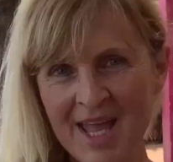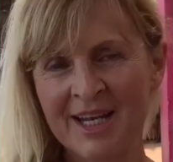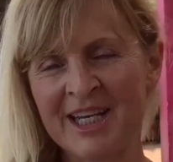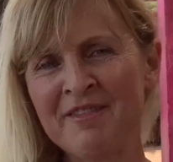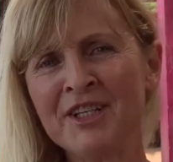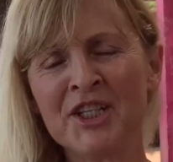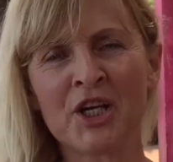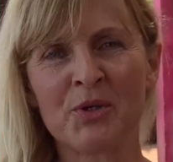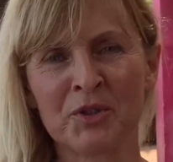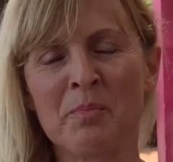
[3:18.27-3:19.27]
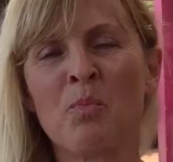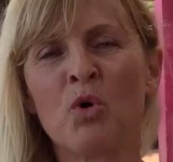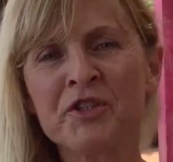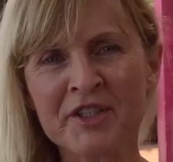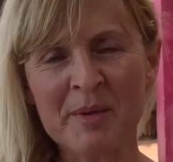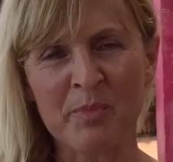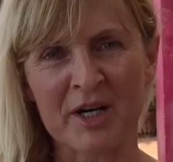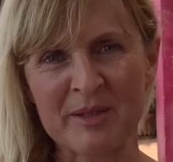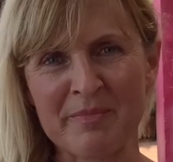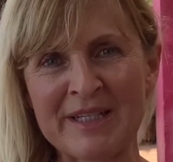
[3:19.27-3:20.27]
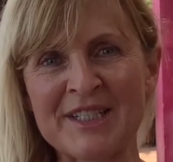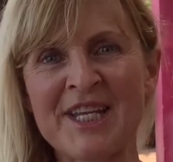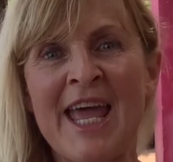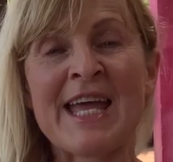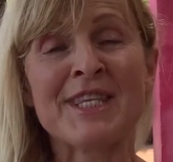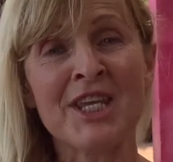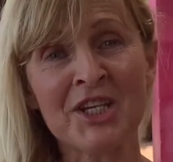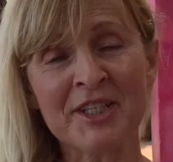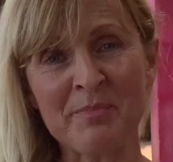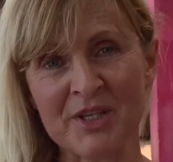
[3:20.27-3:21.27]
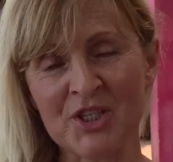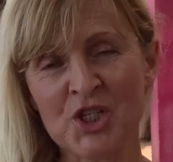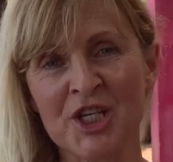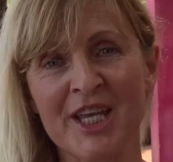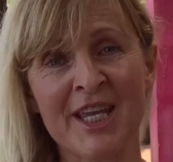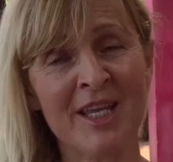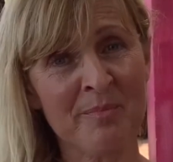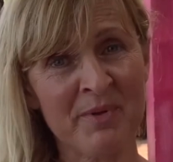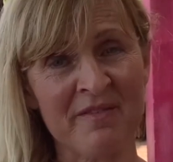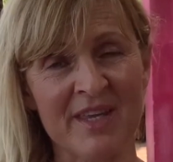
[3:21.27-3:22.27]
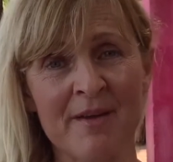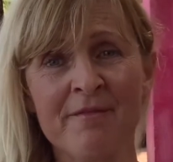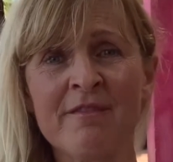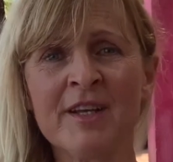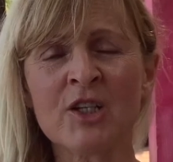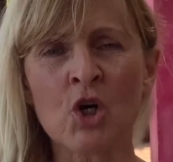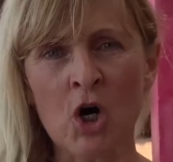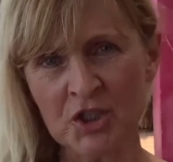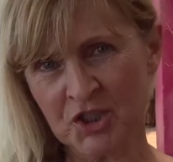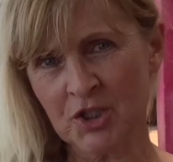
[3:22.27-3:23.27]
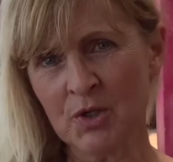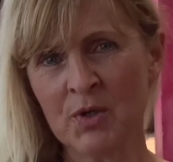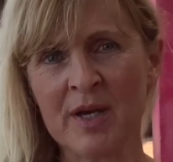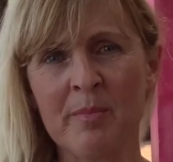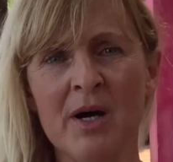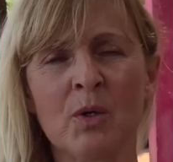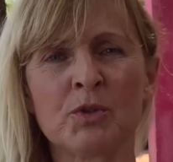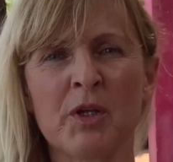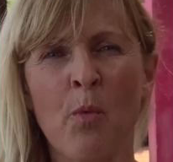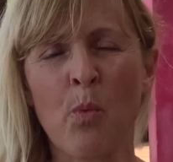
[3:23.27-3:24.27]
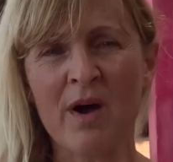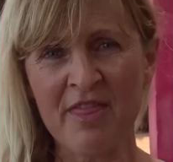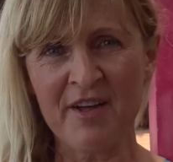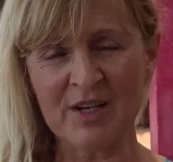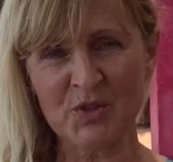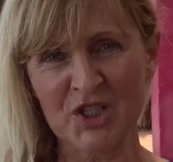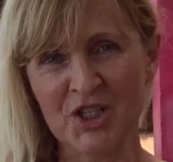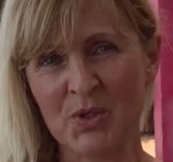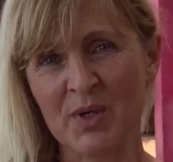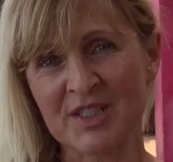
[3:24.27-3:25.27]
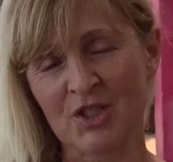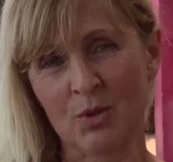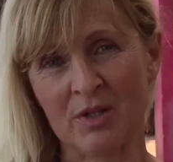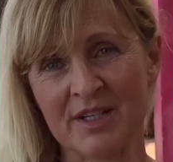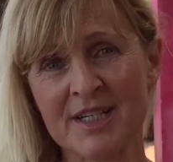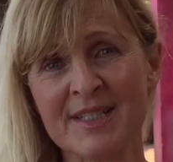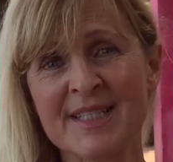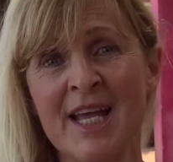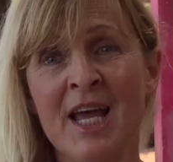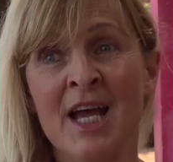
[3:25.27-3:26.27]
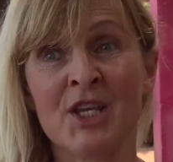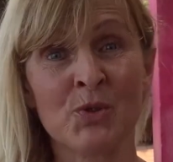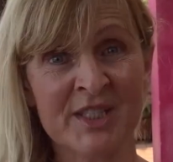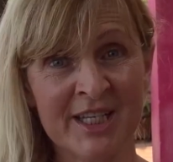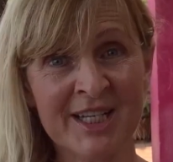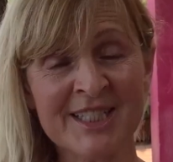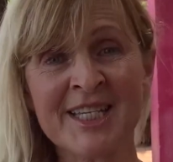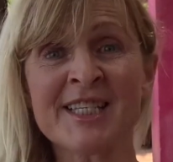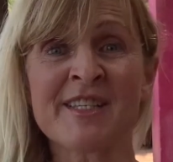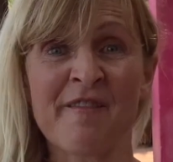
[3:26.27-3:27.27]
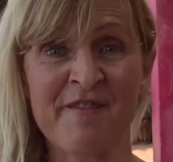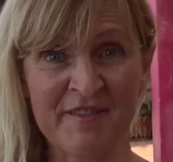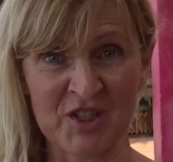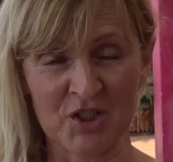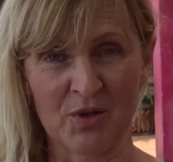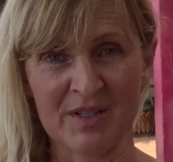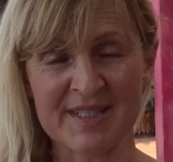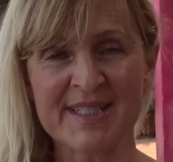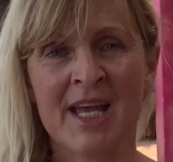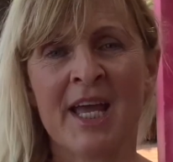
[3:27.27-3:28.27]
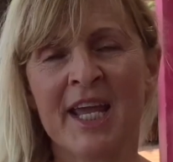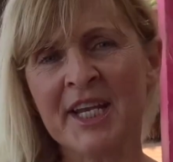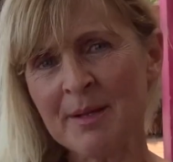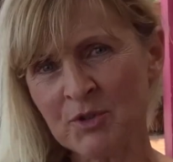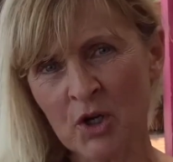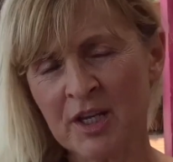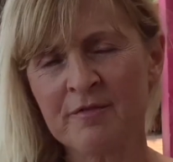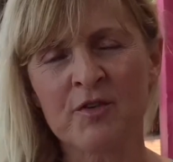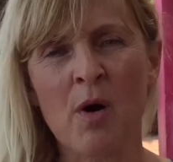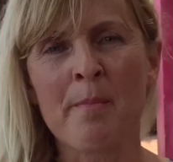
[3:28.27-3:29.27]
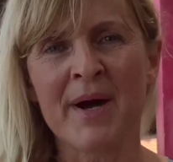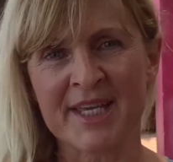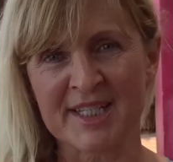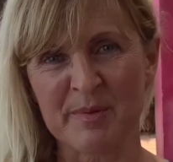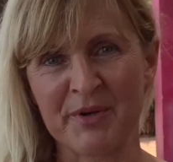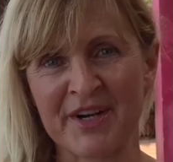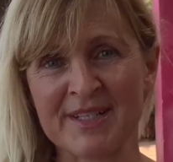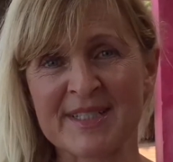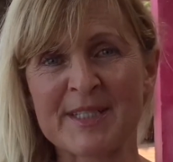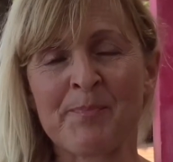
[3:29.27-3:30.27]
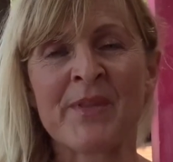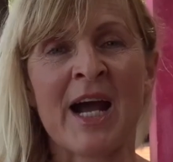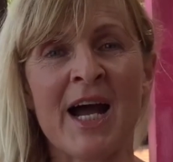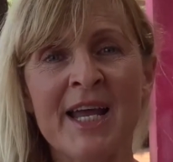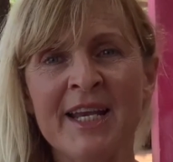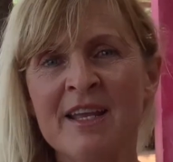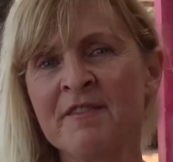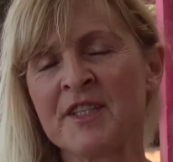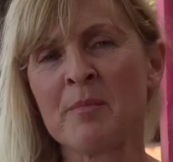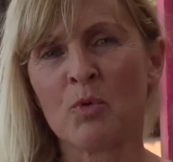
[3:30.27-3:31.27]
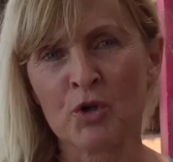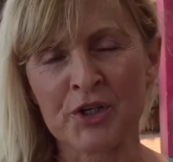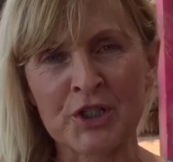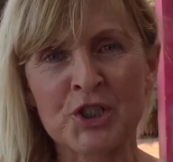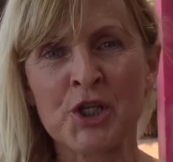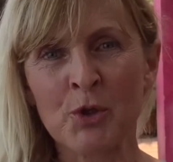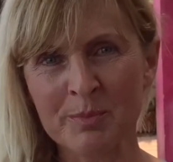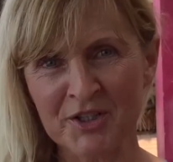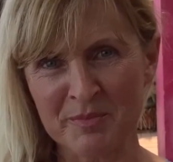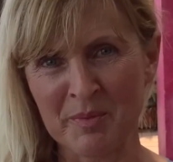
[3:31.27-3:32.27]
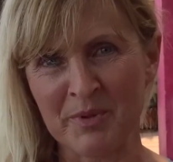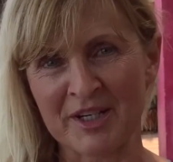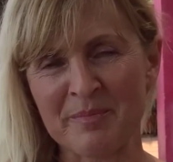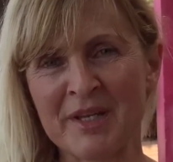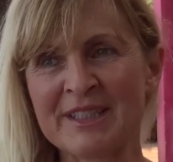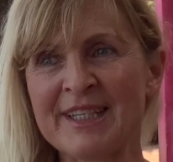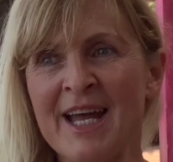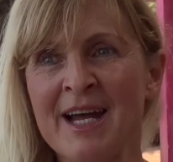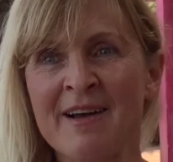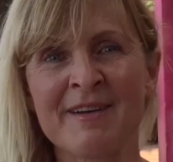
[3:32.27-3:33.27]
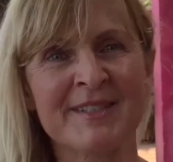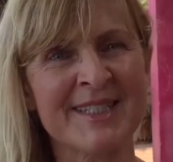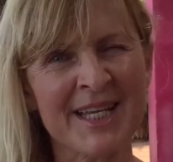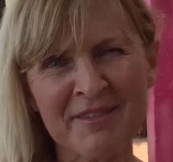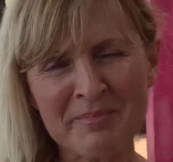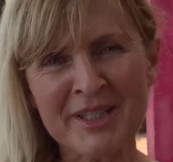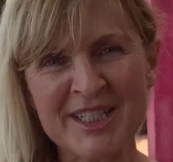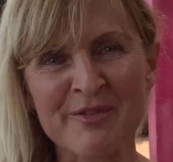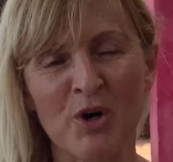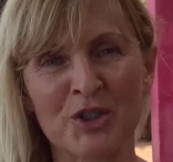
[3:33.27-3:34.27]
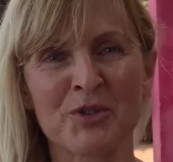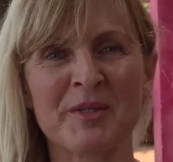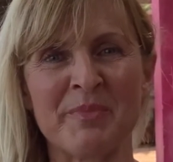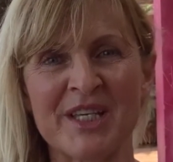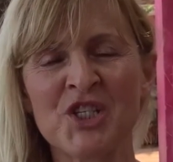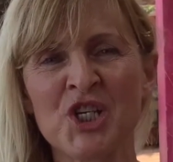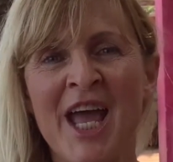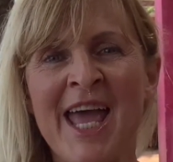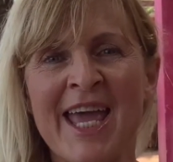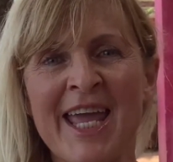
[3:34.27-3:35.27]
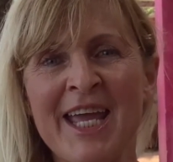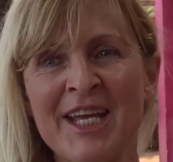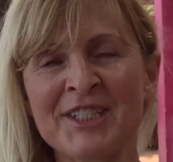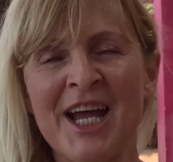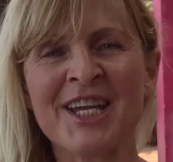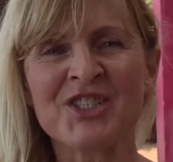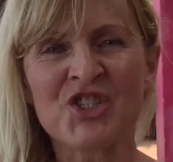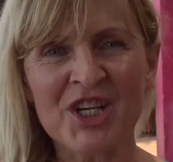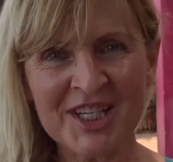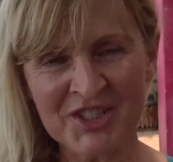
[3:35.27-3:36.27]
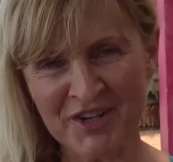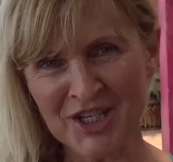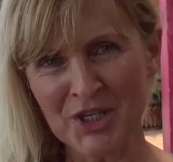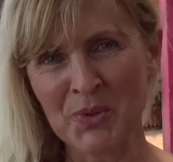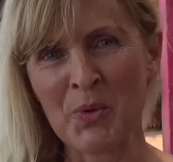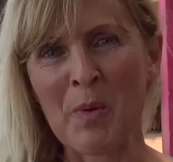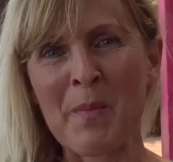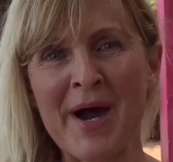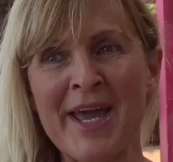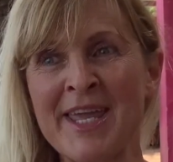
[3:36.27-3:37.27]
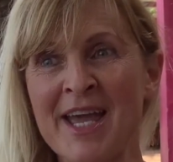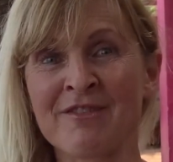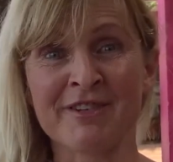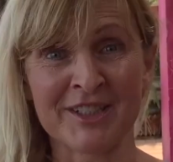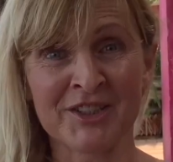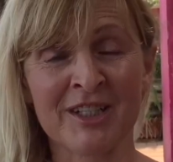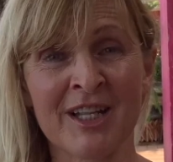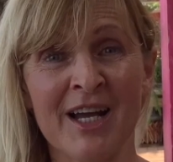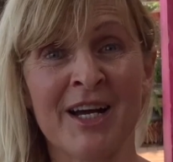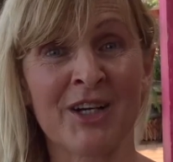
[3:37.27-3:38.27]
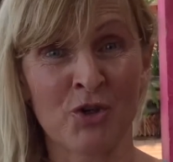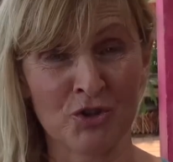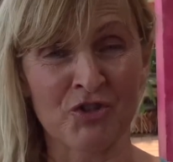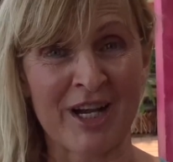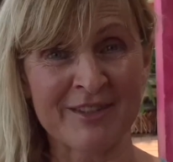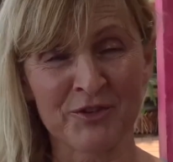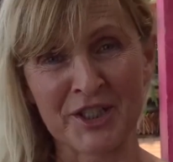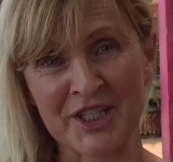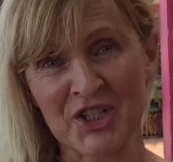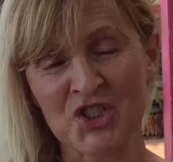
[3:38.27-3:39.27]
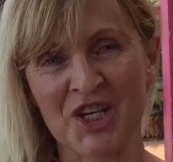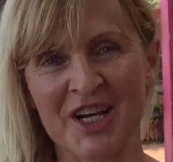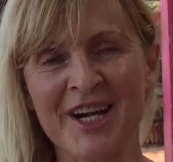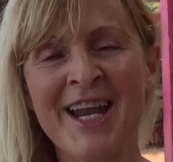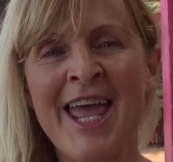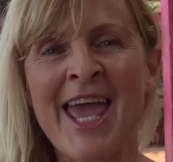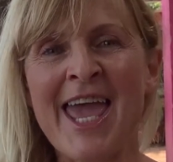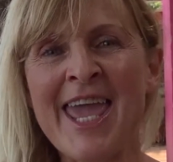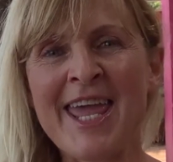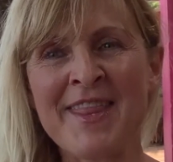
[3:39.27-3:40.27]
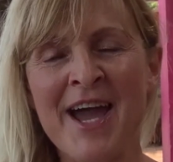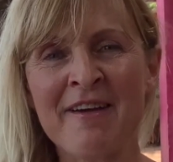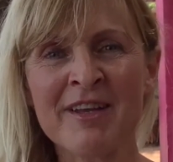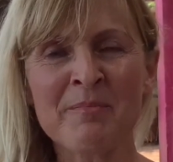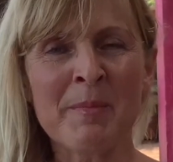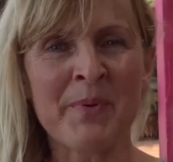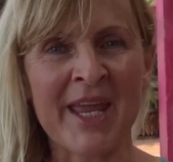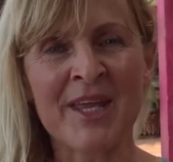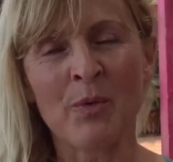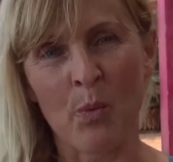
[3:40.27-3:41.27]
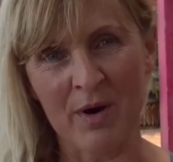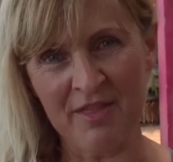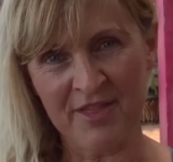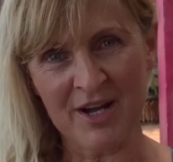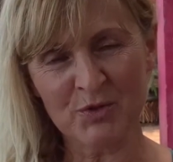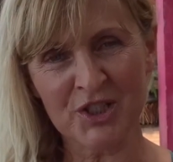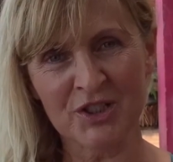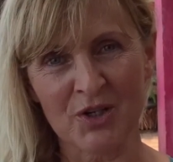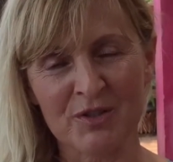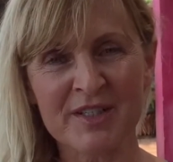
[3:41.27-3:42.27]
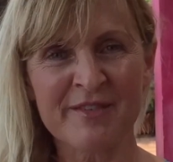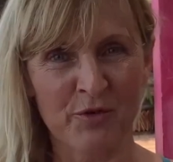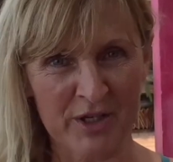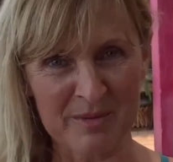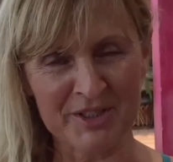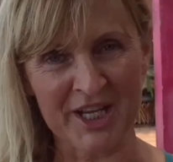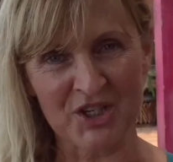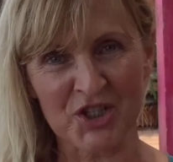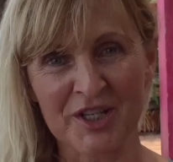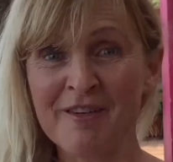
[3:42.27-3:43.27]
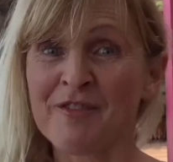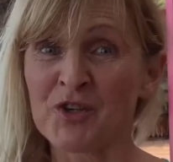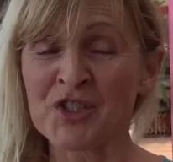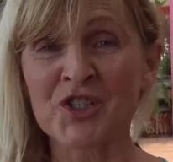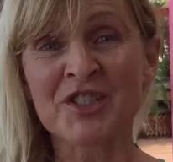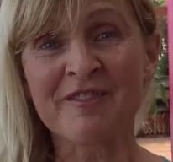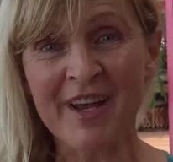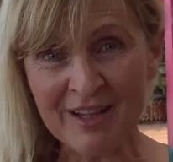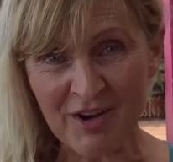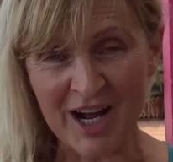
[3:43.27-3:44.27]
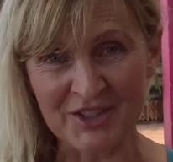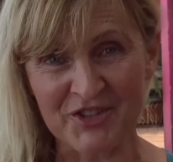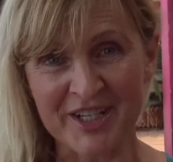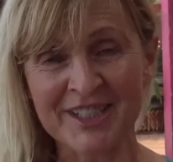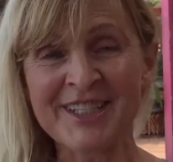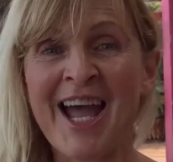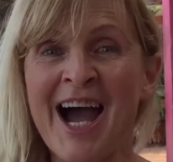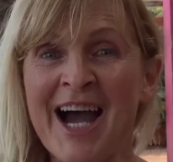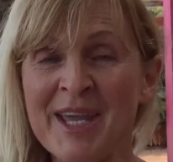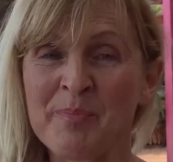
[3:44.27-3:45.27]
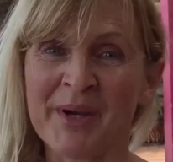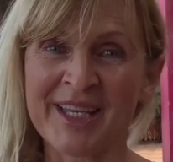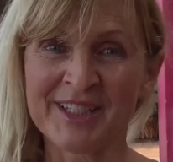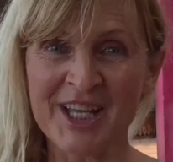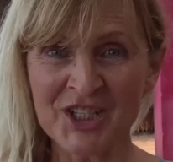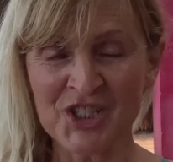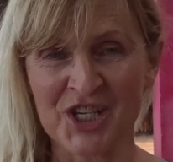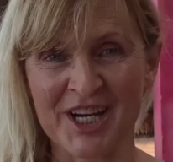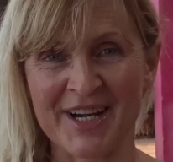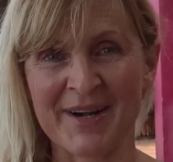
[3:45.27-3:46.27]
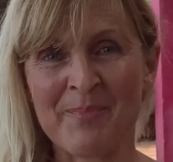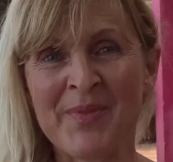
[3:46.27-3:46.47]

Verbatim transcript: Living in a good modern apartment near the beach in PV will cost you about 1000 US dollars, utilities $50. And I'm talking from my experience. I live in a modern two-bedroom apartment, seven minutes walk to the beach, and I just renew my rental uh, contract for the next year, and I will be paying $1,000 for accommodation versus 1200 dollars I paid last year.